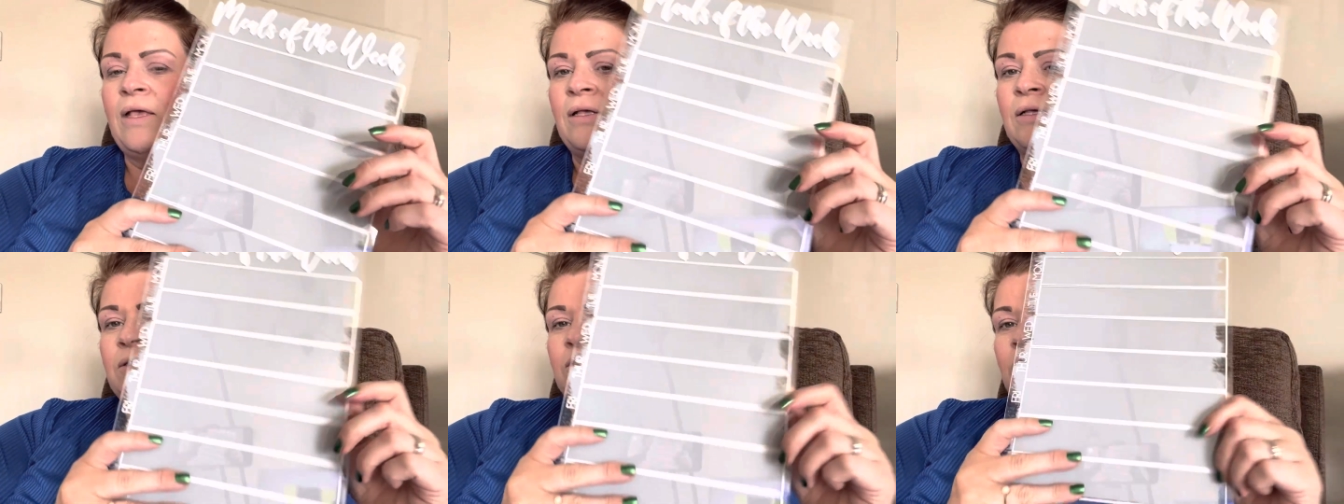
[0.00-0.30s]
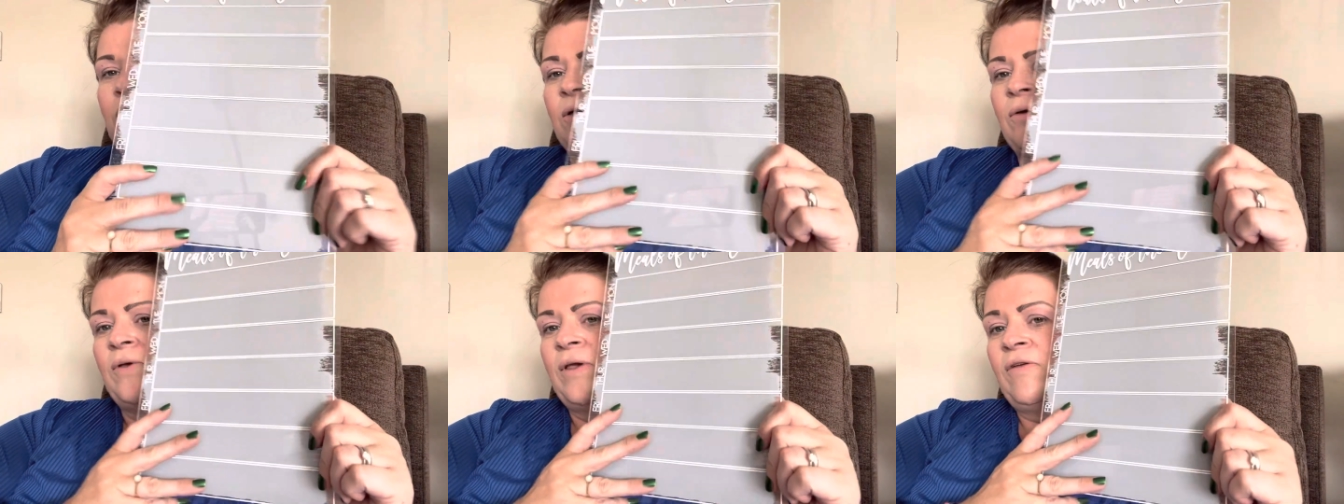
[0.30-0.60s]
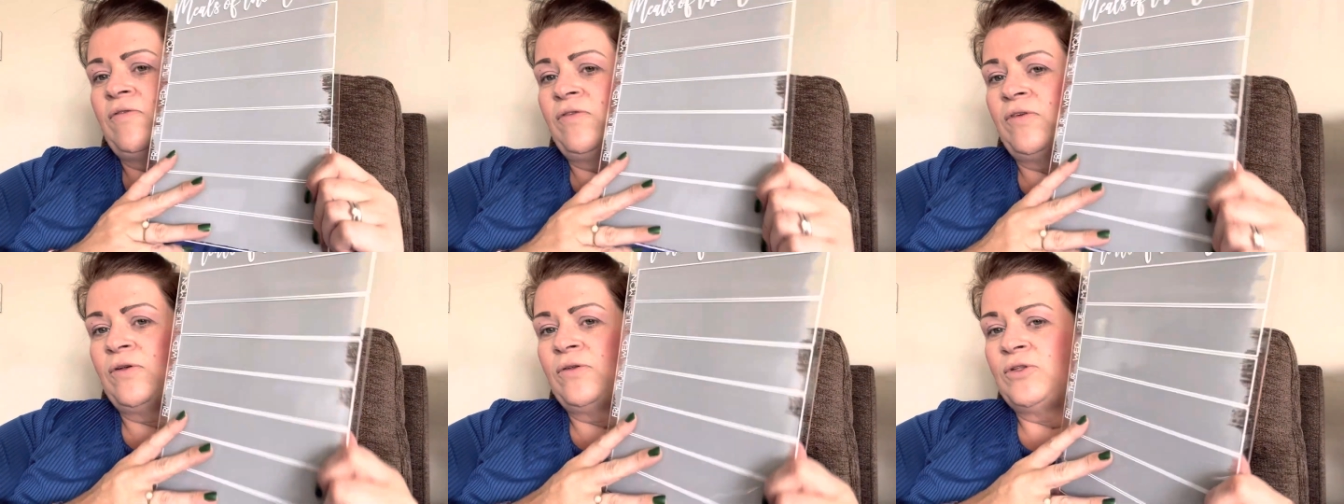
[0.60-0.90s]
So
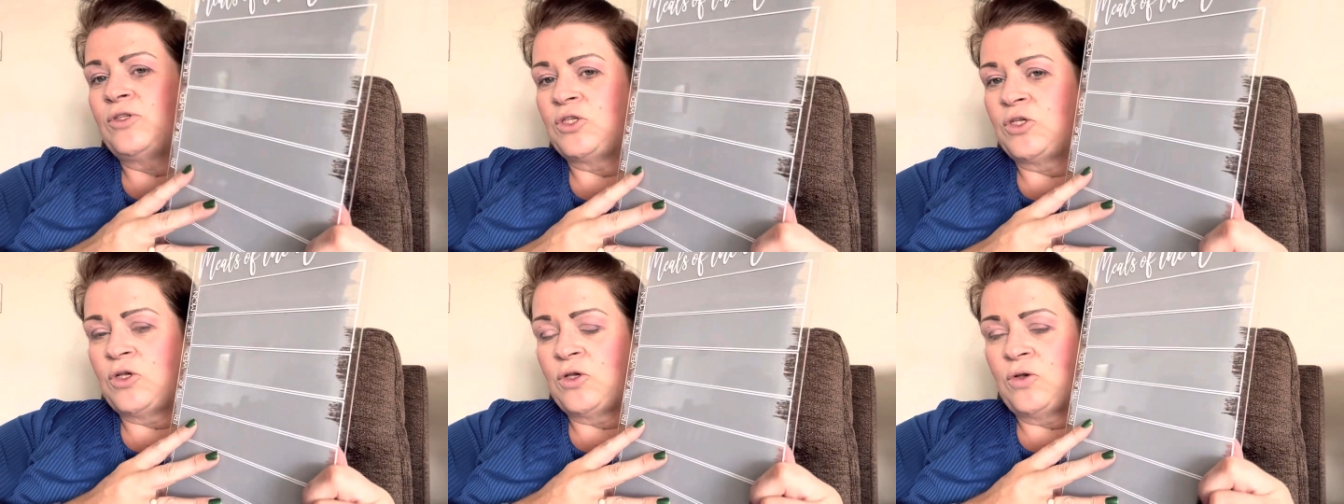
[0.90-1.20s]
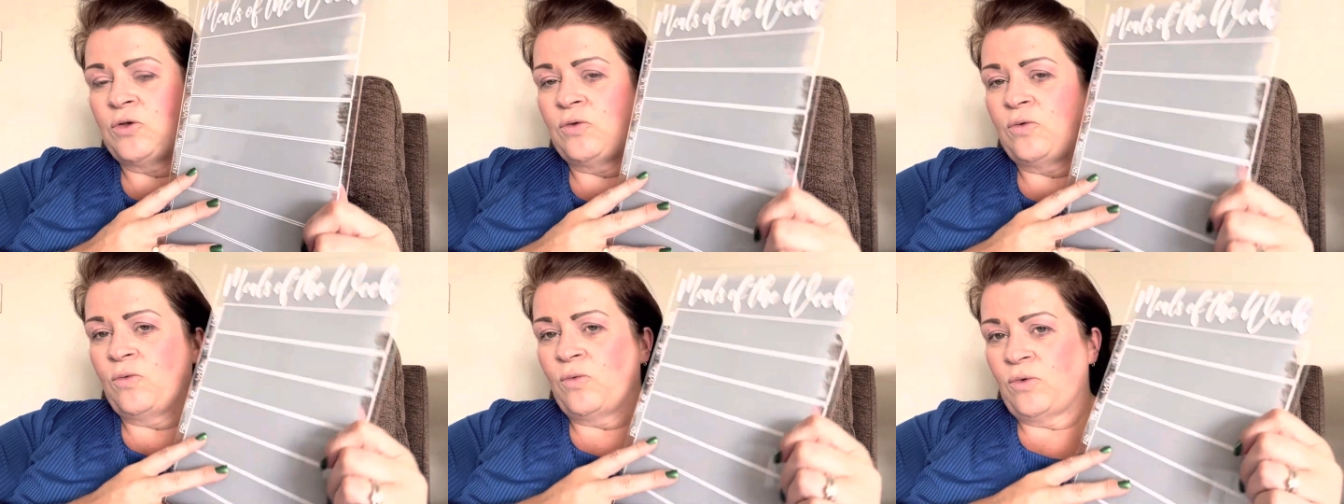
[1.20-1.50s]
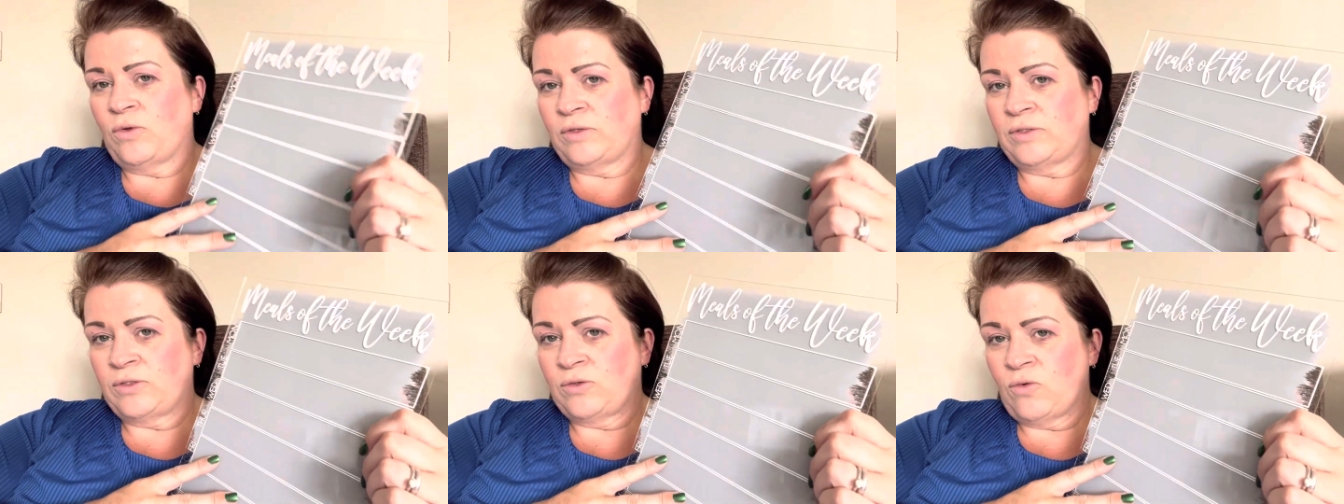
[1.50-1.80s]
if you do
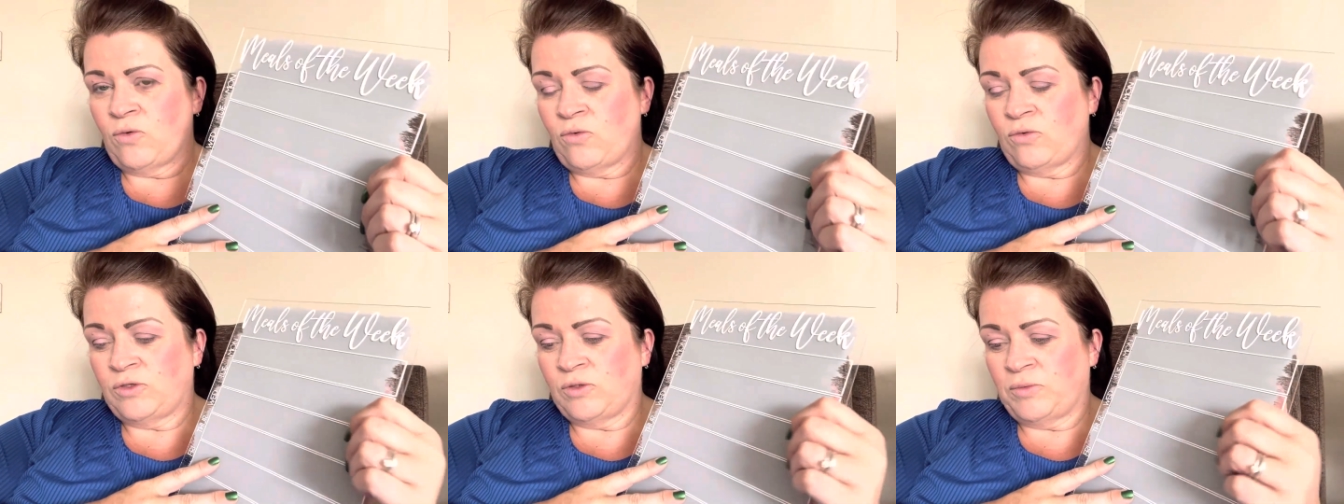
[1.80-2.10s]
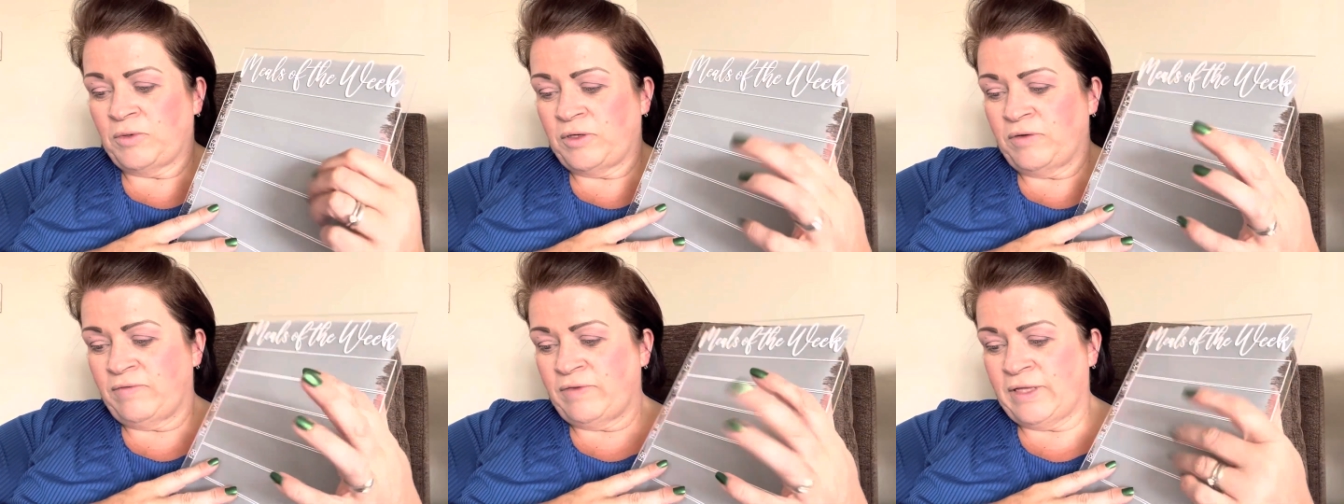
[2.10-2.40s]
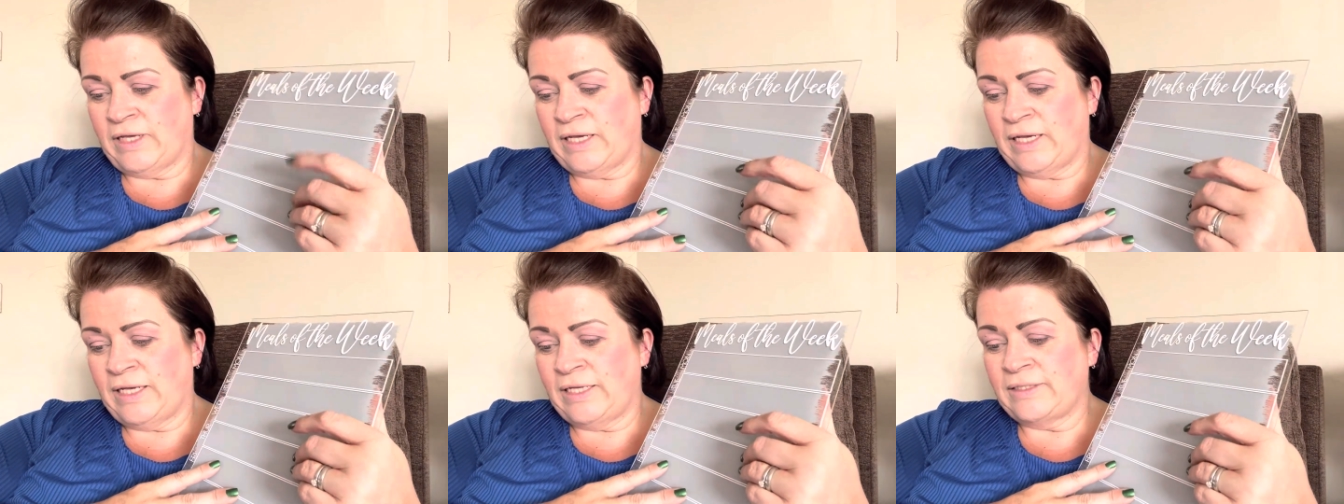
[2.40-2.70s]
want to order one of
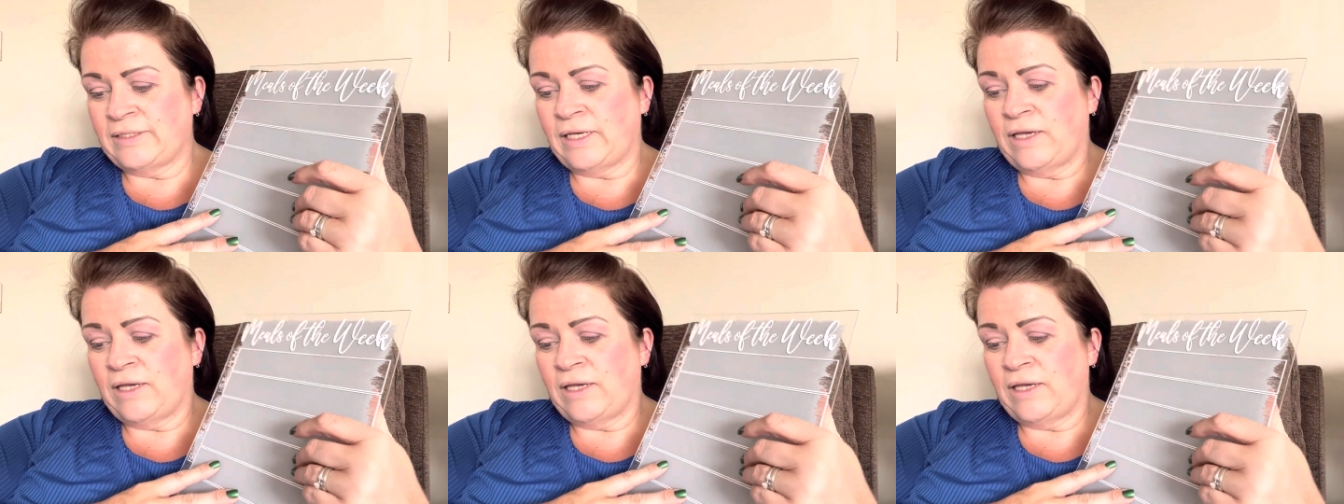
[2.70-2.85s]
these,